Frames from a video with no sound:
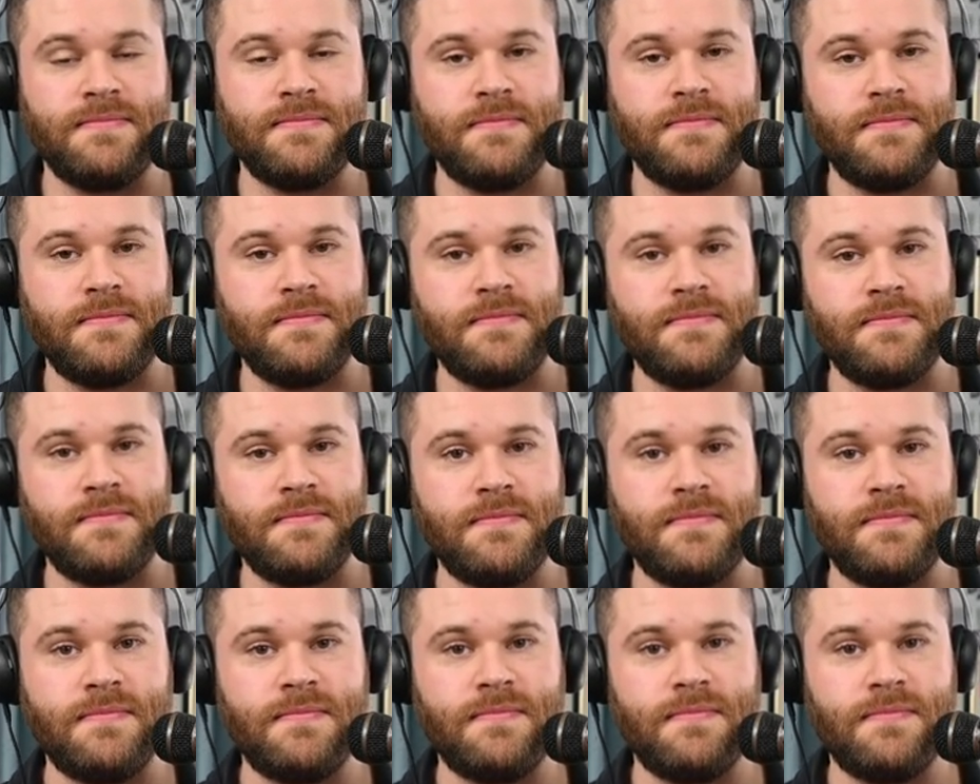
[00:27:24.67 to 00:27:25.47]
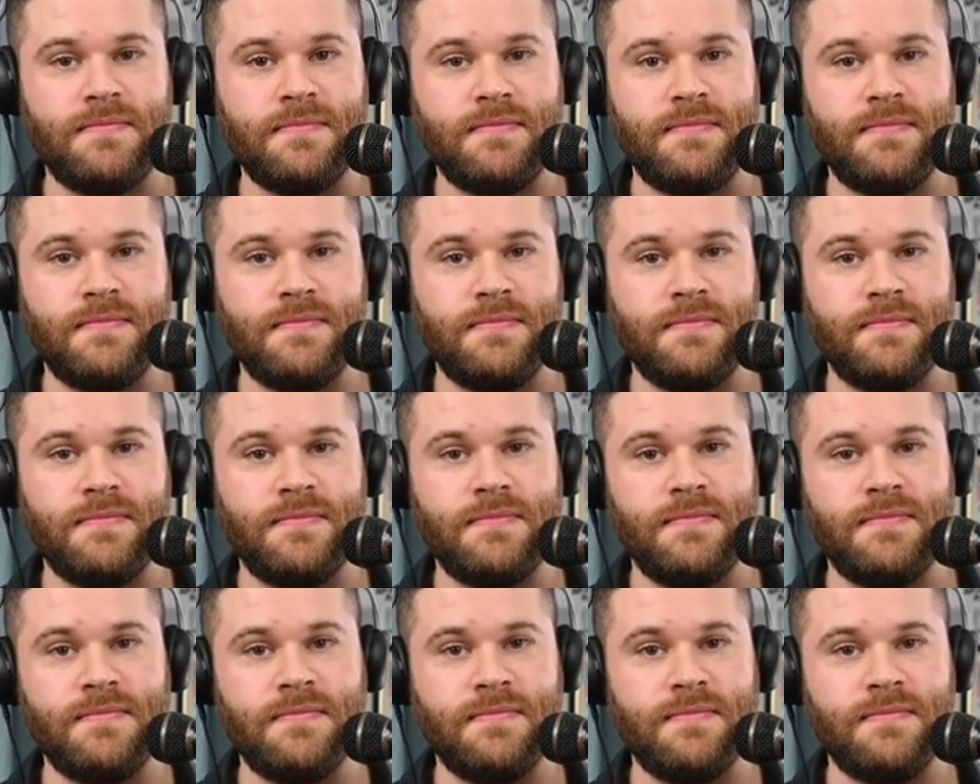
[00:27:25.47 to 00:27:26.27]

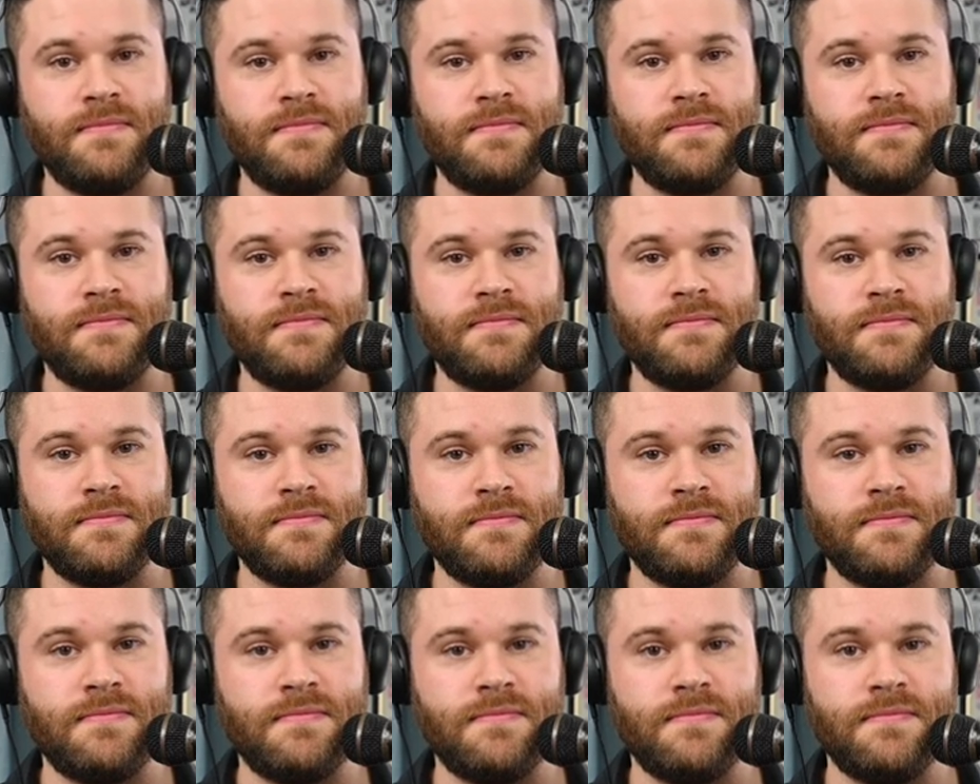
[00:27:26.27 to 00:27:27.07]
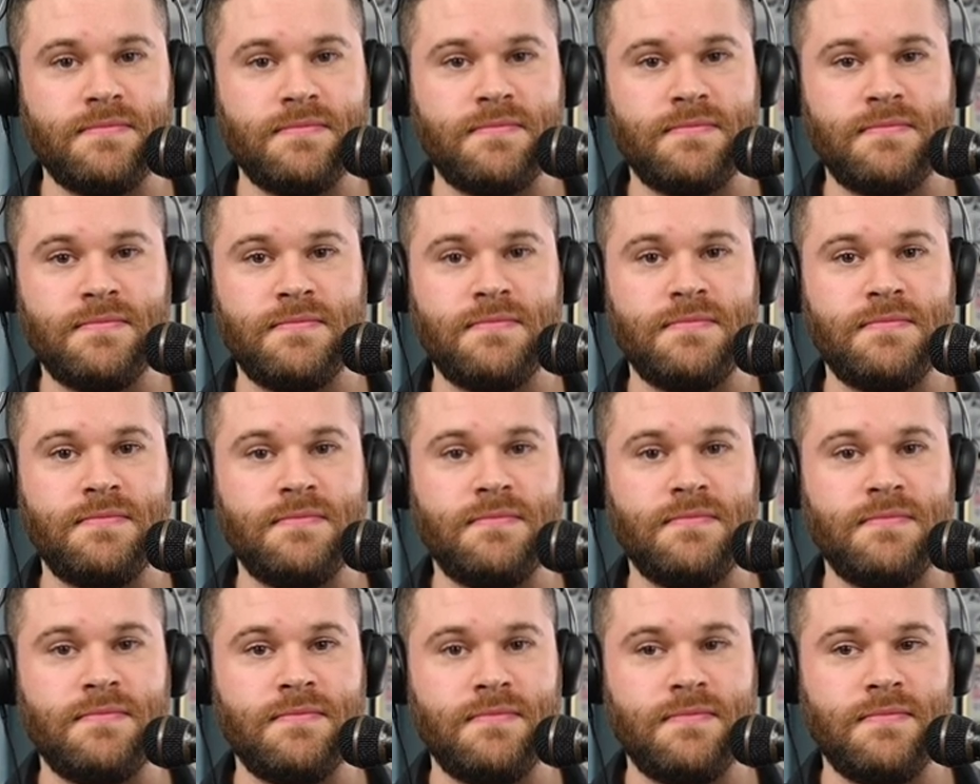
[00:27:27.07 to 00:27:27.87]

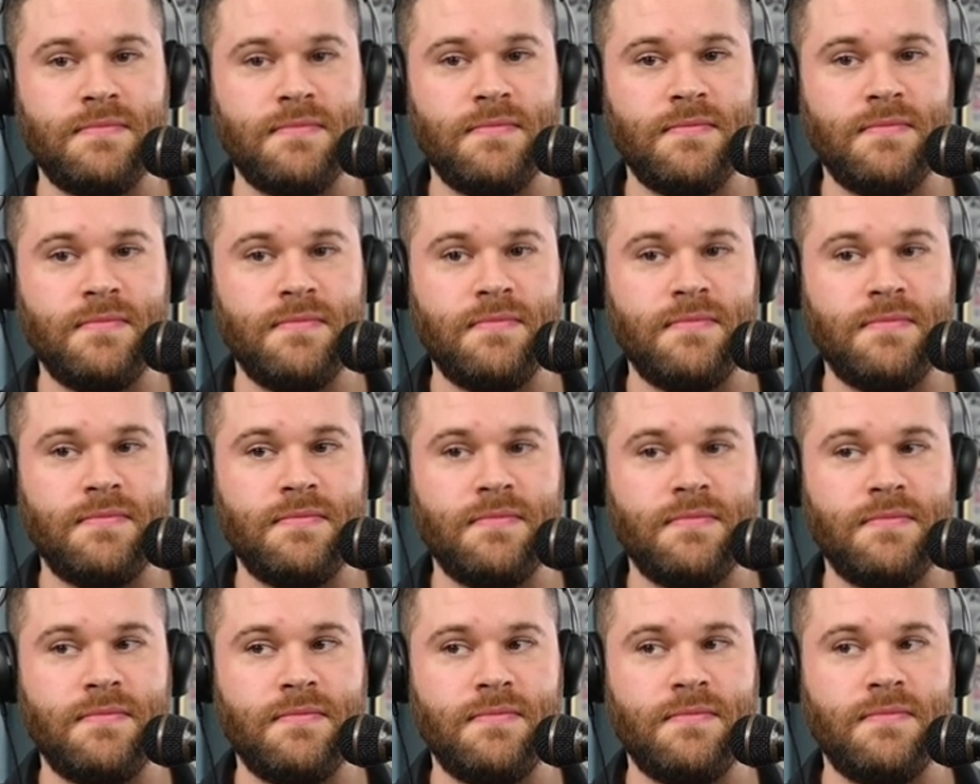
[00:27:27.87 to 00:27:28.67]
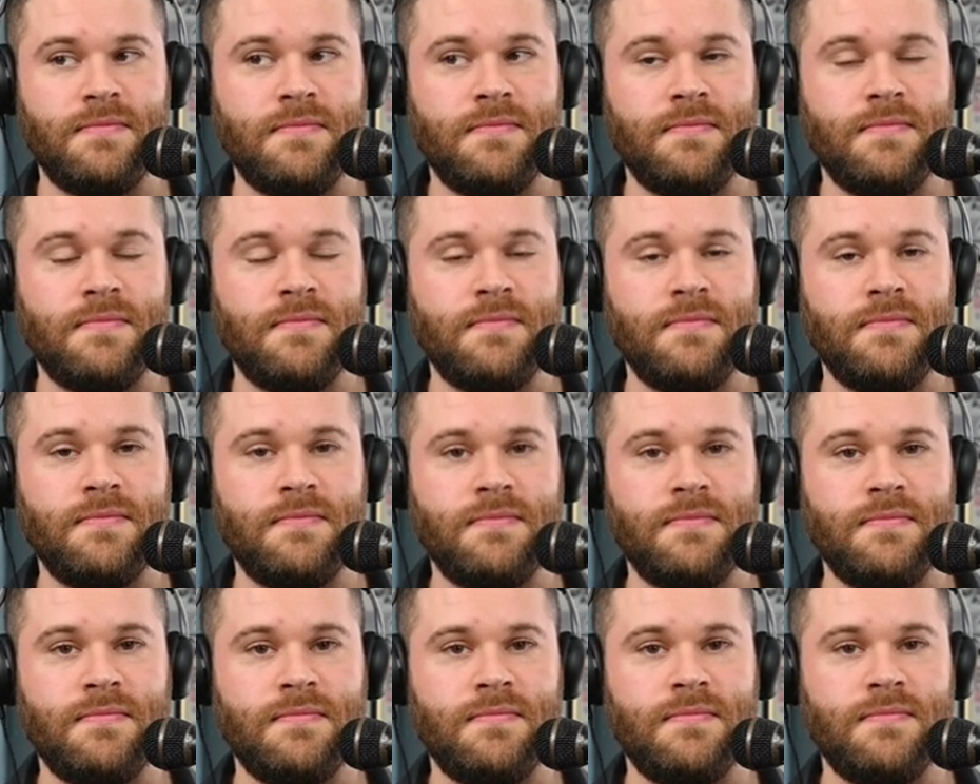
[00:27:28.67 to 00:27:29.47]

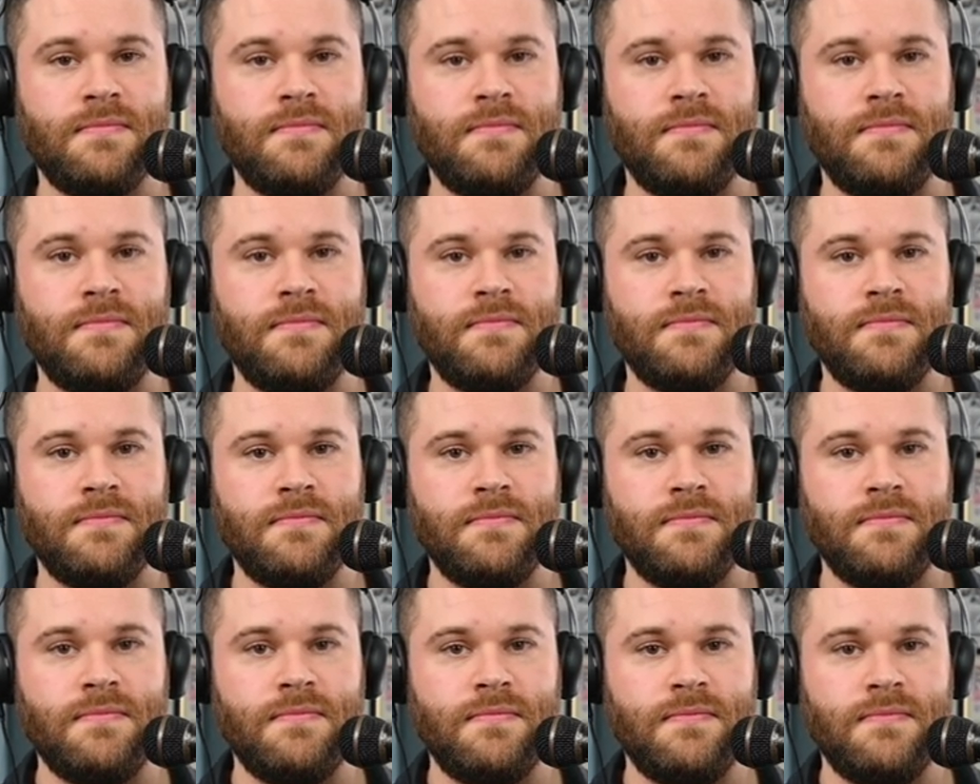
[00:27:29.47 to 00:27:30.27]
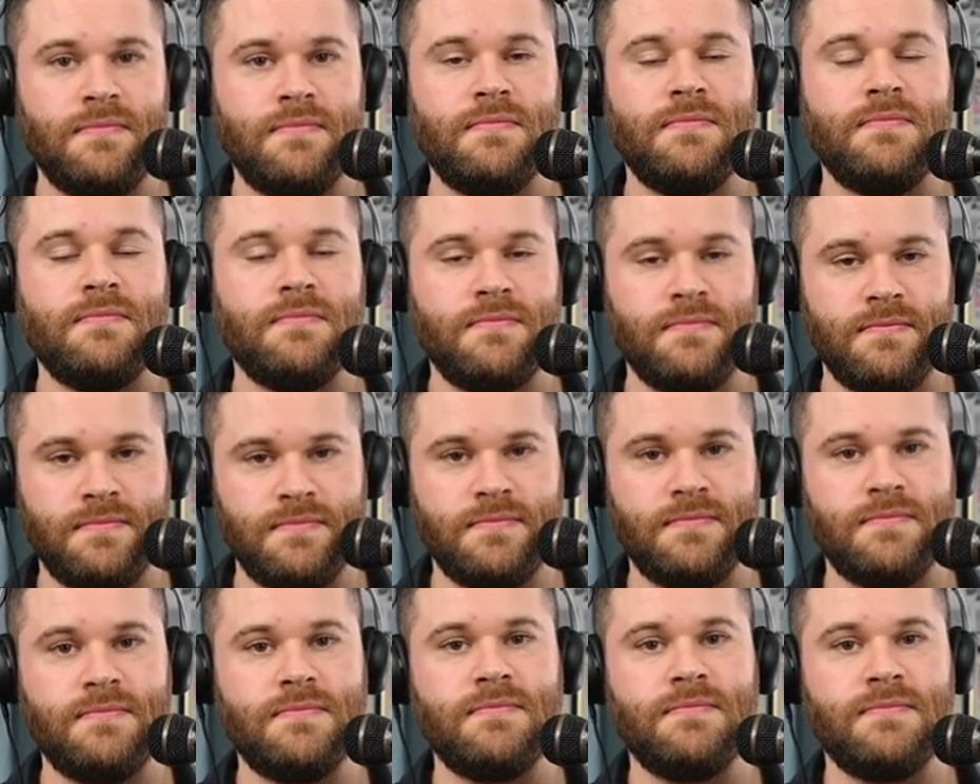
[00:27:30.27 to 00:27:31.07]

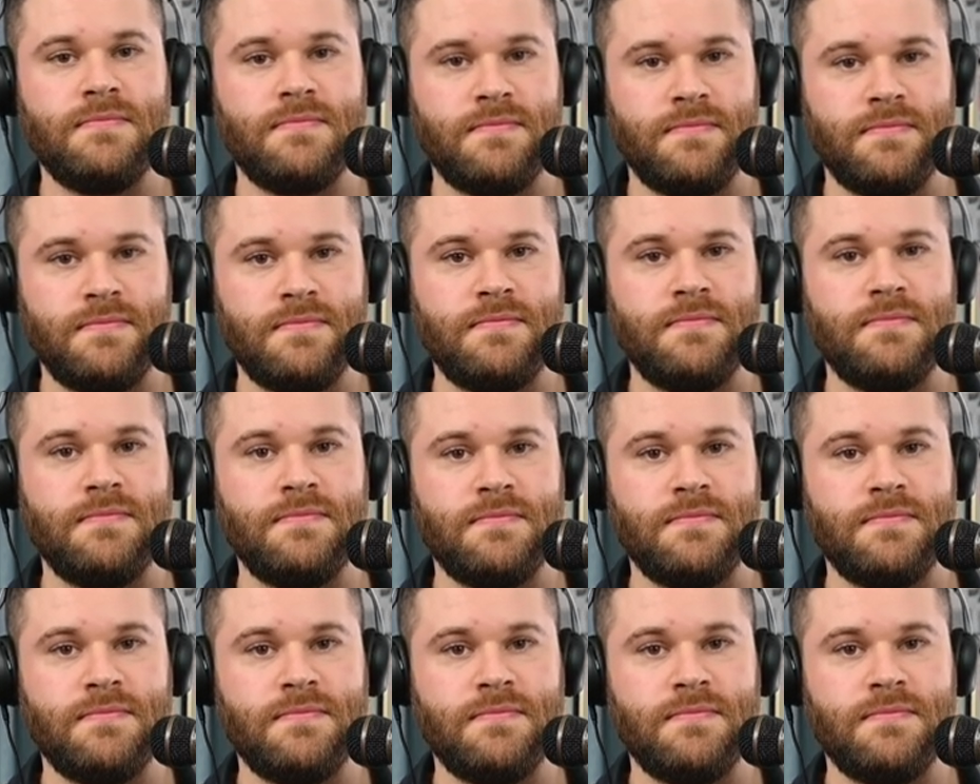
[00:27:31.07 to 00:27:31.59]
[no speech]